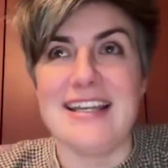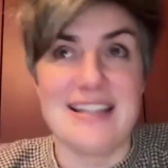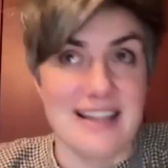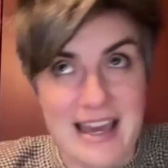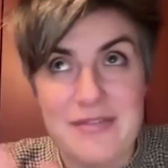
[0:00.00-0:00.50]
in
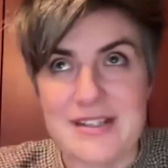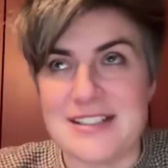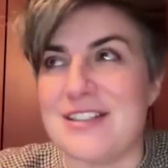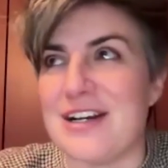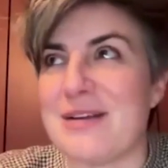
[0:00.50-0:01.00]
life as
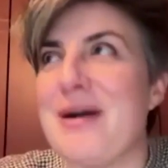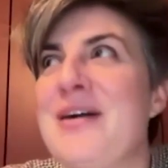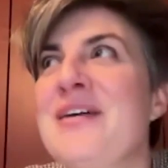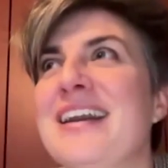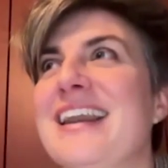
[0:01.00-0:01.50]
i'll talk about
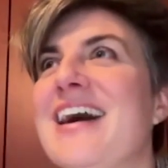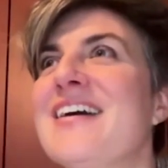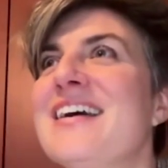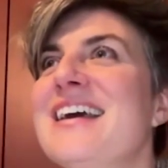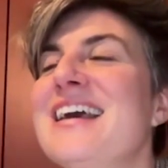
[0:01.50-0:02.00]
right
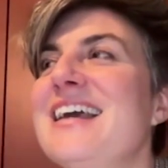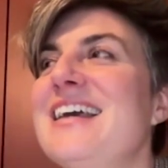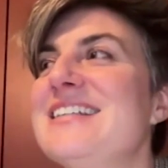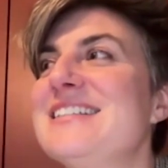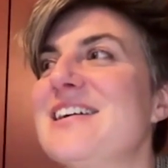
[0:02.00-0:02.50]
now
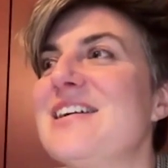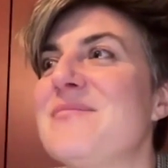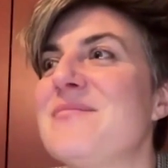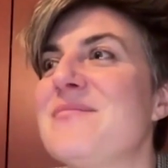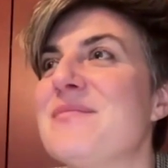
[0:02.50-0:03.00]
is
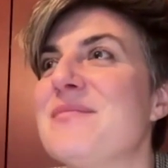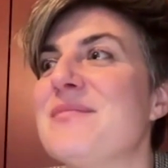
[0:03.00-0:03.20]
um,